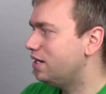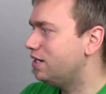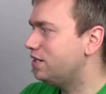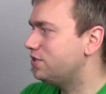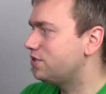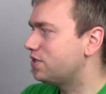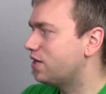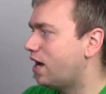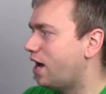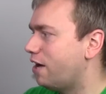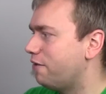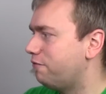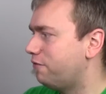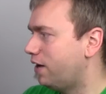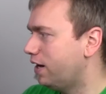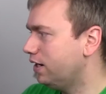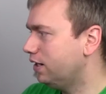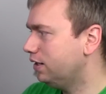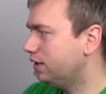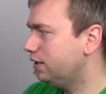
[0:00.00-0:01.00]
is I
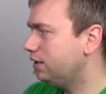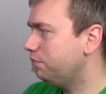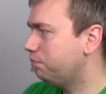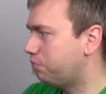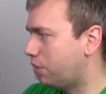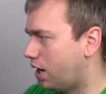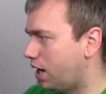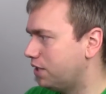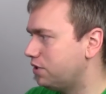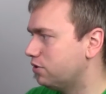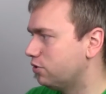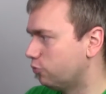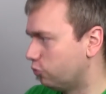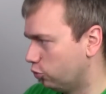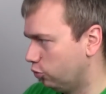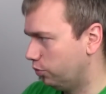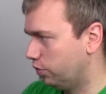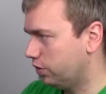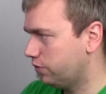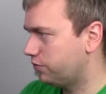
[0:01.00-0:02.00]
finally bought the
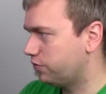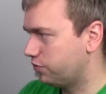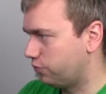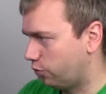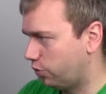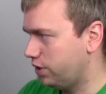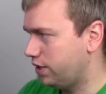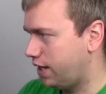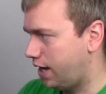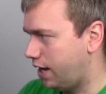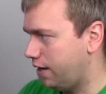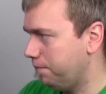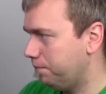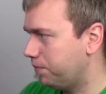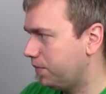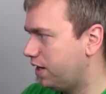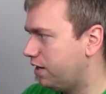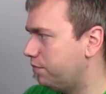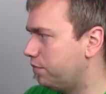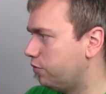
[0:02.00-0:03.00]
rulebook for 40k
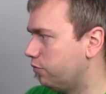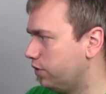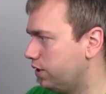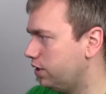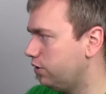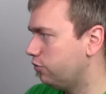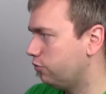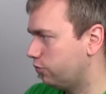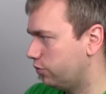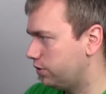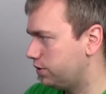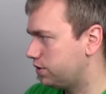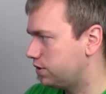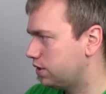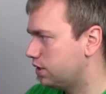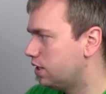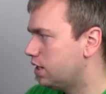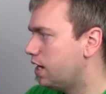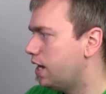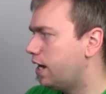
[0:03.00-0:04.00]
and I've been reading through it.
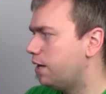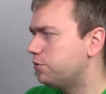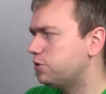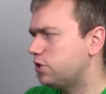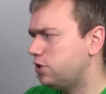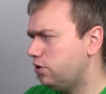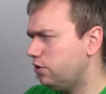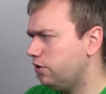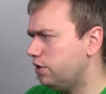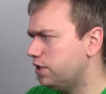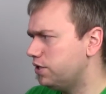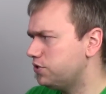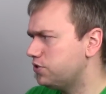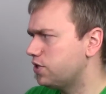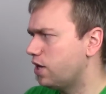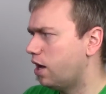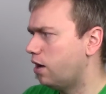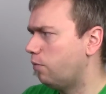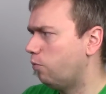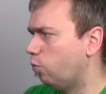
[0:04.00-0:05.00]
And I was
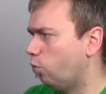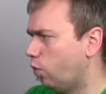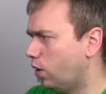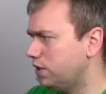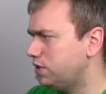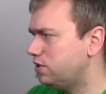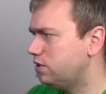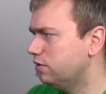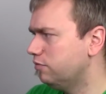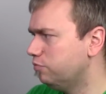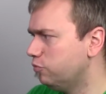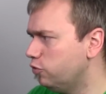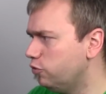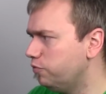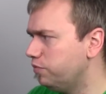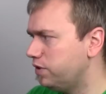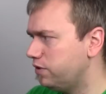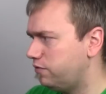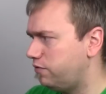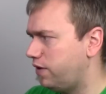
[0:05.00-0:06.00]
curious on what the
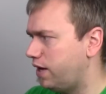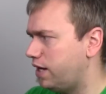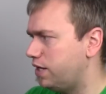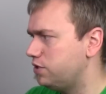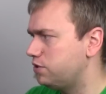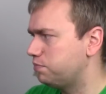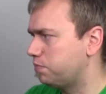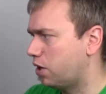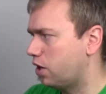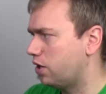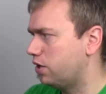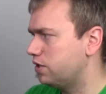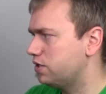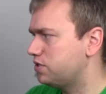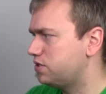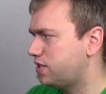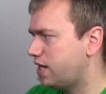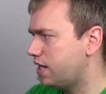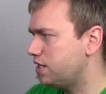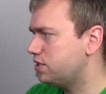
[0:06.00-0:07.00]
movement phase part
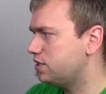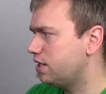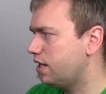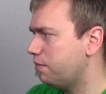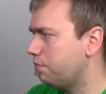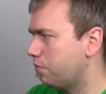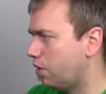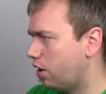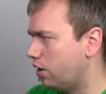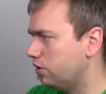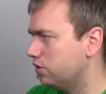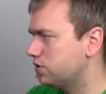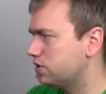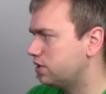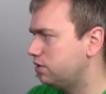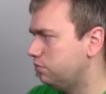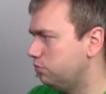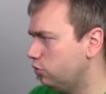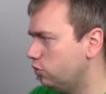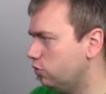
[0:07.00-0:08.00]
says that models
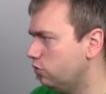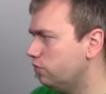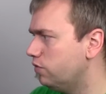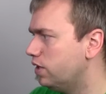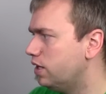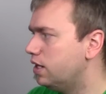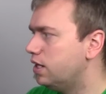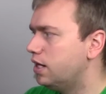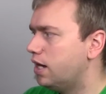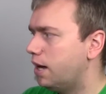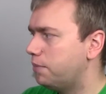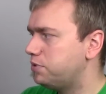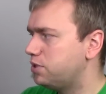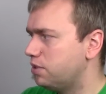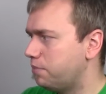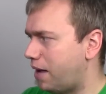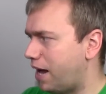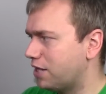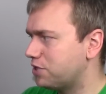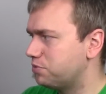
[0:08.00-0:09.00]
can move up to
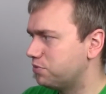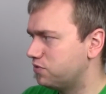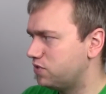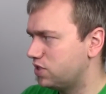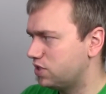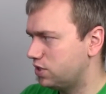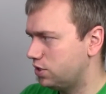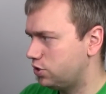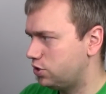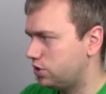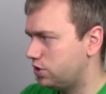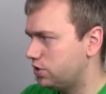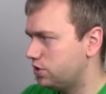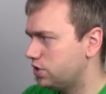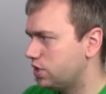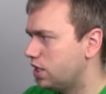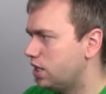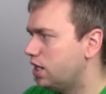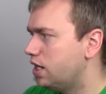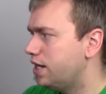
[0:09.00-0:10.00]
the maximum of 6
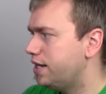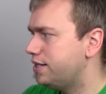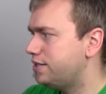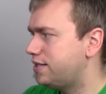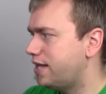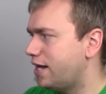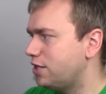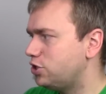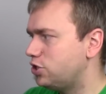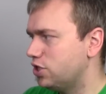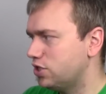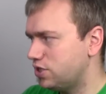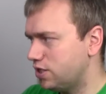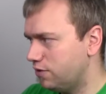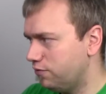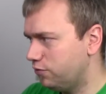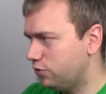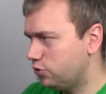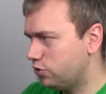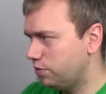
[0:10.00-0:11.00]
inches. Is that just
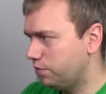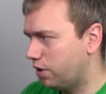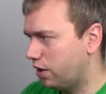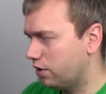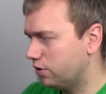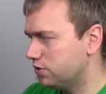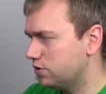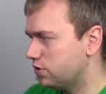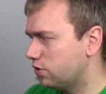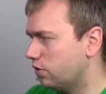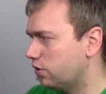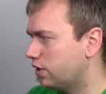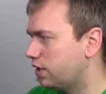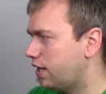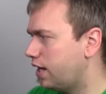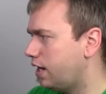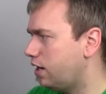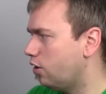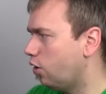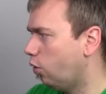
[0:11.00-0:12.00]
infantry models or
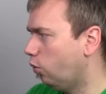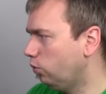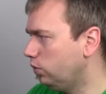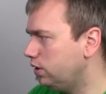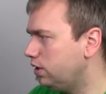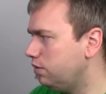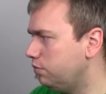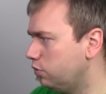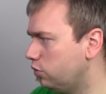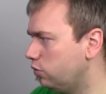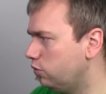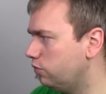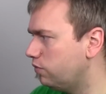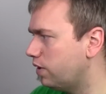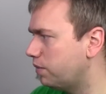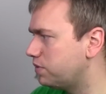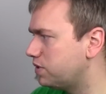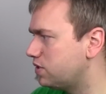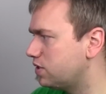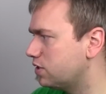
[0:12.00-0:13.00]
can only move
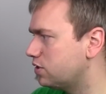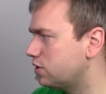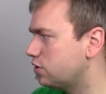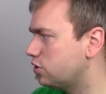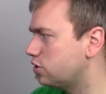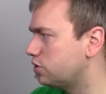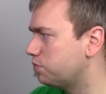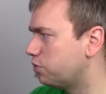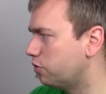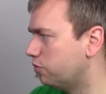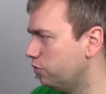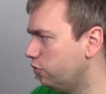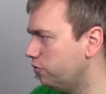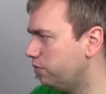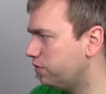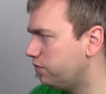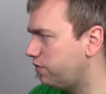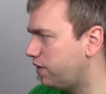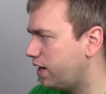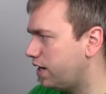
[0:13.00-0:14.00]
up to 6 inches per
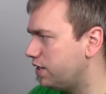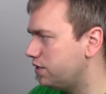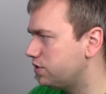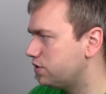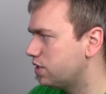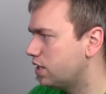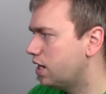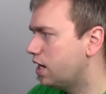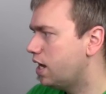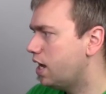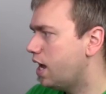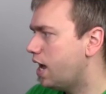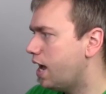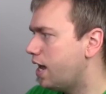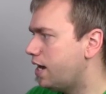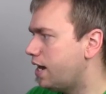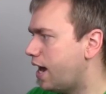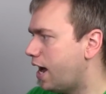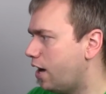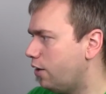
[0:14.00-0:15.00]
movement phase,
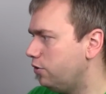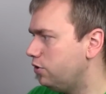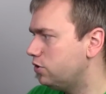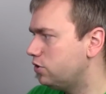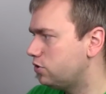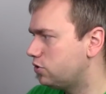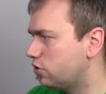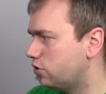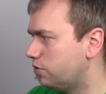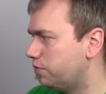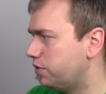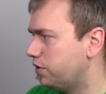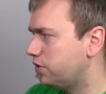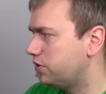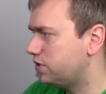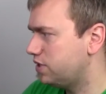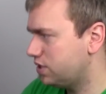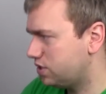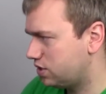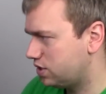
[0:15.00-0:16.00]
and how you determine their
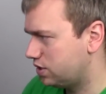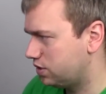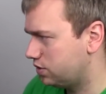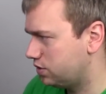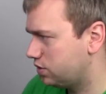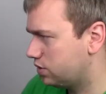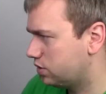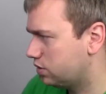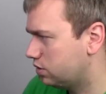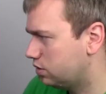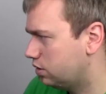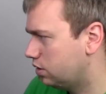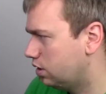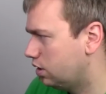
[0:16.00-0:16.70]
distance